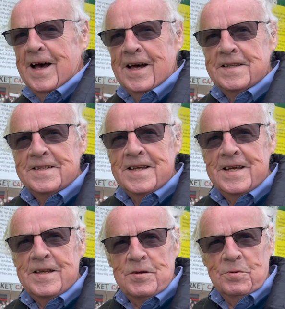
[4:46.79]
And
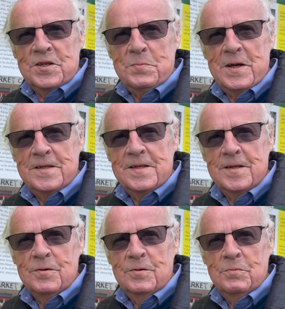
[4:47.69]
you were expected
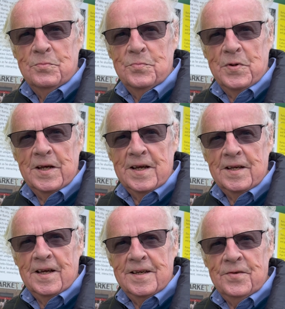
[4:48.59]
to bring a
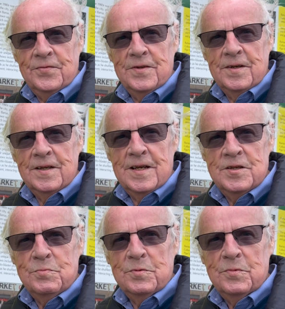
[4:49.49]
gift, an
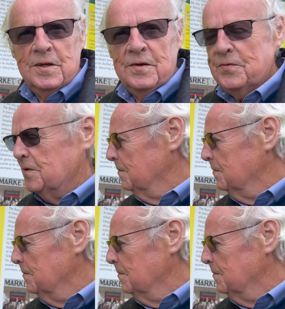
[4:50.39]
engagement gift,